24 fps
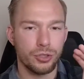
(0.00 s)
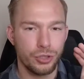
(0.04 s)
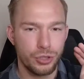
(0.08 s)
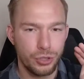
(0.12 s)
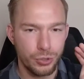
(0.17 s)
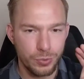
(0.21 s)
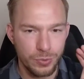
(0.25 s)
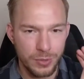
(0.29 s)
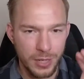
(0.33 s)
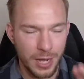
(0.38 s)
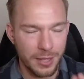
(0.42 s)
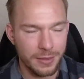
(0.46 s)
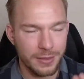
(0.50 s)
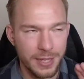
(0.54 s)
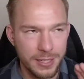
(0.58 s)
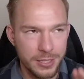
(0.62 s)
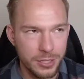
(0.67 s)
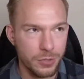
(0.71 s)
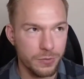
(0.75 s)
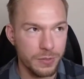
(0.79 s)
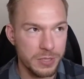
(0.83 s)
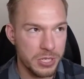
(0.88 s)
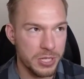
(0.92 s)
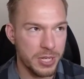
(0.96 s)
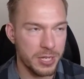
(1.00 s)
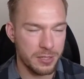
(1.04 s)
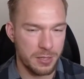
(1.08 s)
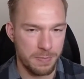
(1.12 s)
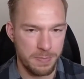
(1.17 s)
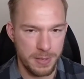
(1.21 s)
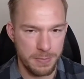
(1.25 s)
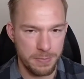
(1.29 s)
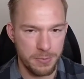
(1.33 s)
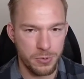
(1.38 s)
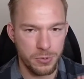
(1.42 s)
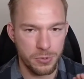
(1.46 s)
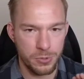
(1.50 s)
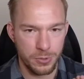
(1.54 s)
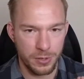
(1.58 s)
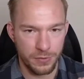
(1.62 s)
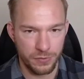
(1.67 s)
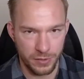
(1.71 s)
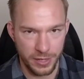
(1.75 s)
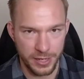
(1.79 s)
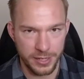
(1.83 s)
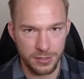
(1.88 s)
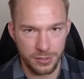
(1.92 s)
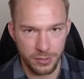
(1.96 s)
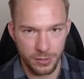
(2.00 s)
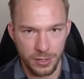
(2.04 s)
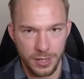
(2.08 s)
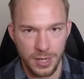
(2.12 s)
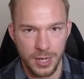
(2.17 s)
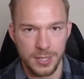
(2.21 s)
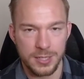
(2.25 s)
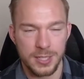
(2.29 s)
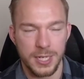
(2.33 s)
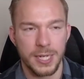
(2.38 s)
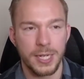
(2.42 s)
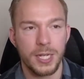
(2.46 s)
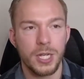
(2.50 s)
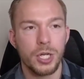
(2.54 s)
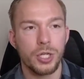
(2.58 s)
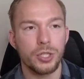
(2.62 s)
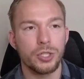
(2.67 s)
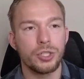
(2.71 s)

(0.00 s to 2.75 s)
do unless you're reaching out to people who have liked your content,